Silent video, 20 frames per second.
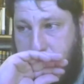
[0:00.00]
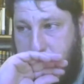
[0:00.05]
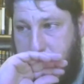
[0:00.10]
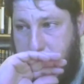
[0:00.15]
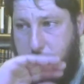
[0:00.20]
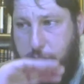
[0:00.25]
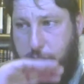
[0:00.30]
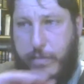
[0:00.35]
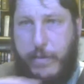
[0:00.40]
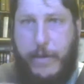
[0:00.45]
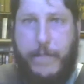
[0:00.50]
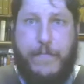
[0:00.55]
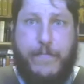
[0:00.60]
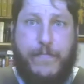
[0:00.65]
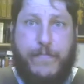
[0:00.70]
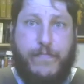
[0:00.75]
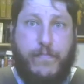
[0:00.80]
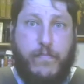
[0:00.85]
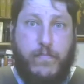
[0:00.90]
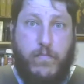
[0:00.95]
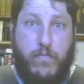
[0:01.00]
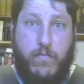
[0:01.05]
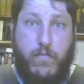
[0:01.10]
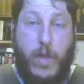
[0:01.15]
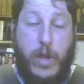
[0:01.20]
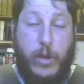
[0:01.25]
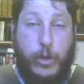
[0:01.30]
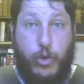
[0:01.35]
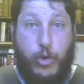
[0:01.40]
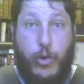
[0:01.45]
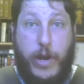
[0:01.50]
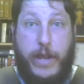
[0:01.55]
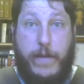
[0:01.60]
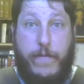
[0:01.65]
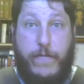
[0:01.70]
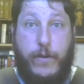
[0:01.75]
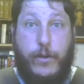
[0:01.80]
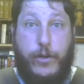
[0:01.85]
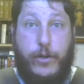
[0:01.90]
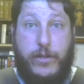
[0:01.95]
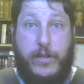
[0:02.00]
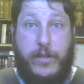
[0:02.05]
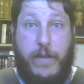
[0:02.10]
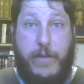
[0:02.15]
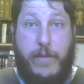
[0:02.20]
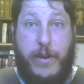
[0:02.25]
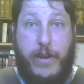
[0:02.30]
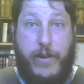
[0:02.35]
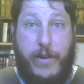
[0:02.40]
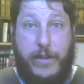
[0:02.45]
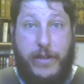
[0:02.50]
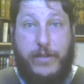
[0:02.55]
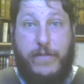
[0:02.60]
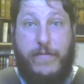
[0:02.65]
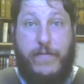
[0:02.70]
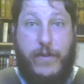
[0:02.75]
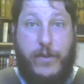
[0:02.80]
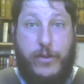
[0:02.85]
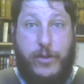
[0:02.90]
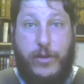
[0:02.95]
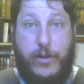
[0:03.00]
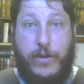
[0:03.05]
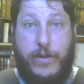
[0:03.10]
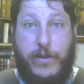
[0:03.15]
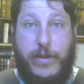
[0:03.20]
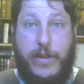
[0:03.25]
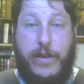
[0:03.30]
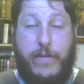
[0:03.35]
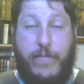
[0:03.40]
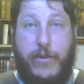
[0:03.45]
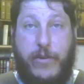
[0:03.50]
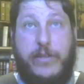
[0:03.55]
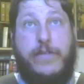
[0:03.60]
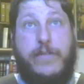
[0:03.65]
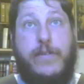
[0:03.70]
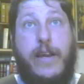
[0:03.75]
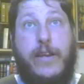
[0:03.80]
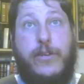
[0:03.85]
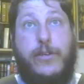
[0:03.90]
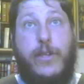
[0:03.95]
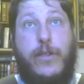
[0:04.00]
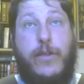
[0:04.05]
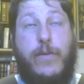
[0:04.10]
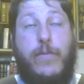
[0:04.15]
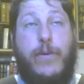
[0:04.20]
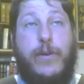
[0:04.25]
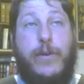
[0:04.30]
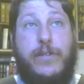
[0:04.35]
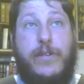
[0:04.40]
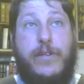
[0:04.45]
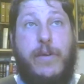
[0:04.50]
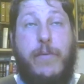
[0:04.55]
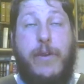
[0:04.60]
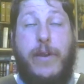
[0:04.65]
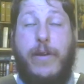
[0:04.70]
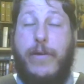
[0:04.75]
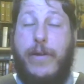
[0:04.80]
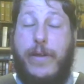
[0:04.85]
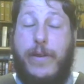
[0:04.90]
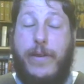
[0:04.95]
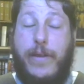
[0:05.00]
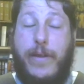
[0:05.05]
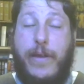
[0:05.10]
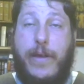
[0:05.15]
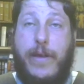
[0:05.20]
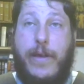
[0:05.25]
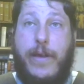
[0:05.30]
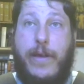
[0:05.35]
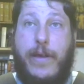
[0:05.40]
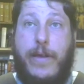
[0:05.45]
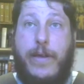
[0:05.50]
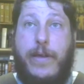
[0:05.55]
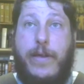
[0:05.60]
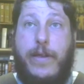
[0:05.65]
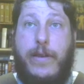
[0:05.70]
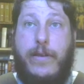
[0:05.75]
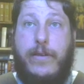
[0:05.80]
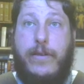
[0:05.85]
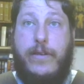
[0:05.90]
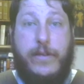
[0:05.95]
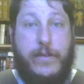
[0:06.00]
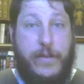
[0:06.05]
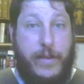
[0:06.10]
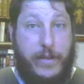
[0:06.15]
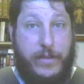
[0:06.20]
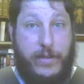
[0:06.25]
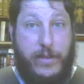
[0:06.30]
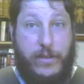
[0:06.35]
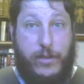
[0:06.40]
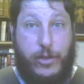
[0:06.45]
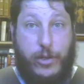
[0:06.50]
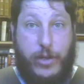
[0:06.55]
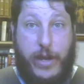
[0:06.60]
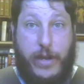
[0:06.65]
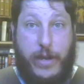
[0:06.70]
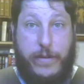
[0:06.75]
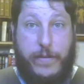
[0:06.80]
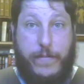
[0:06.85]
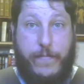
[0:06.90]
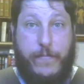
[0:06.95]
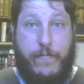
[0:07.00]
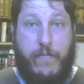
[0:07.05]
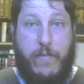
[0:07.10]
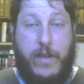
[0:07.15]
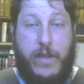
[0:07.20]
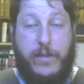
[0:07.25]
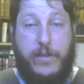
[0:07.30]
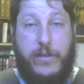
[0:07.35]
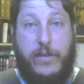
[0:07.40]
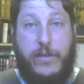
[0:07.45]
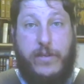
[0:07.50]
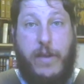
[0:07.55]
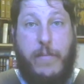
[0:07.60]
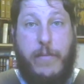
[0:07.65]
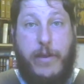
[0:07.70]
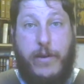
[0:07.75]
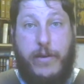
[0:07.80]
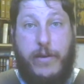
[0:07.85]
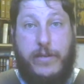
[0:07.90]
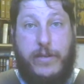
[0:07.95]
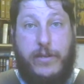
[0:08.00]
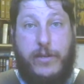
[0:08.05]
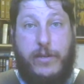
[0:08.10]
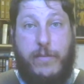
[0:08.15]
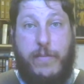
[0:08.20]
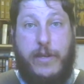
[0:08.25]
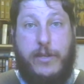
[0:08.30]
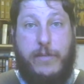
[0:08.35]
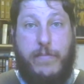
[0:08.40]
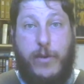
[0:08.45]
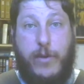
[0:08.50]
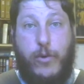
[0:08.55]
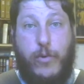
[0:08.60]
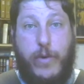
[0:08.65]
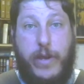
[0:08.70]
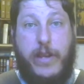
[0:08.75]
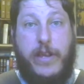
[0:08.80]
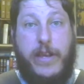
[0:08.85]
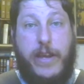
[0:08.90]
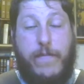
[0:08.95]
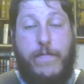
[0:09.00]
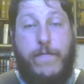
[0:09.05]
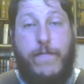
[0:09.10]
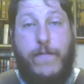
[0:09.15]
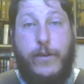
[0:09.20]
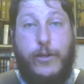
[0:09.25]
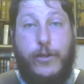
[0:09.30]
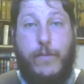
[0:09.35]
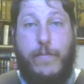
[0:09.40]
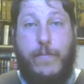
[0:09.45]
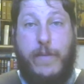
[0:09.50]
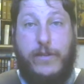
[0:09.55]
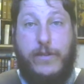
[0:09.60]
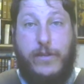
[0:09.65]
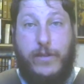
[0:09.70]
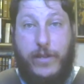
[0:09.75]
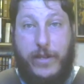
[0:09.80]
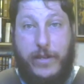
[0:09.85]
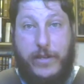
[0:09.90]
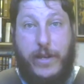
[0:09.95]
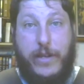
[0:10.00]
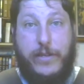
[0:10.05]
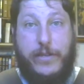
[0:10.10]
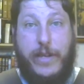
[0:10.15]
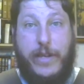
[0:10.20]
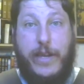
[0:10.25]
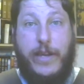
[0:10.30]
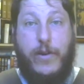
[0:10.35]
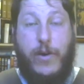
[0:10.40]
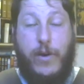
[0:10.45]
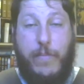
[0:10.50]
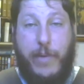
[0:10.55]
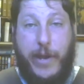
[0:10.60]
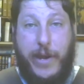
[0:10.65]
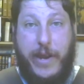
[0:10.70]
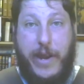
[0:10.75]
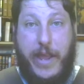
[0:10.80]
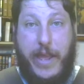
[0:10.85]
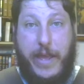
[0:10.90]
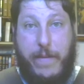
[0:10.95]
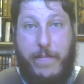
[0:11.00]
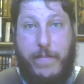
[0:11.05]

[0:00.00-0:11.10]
excuse me, train future seminarians and future you know priests actually the word seminarian doesn't exist yet because the seminary system hasn't been created yet and fisher basically does it in all but name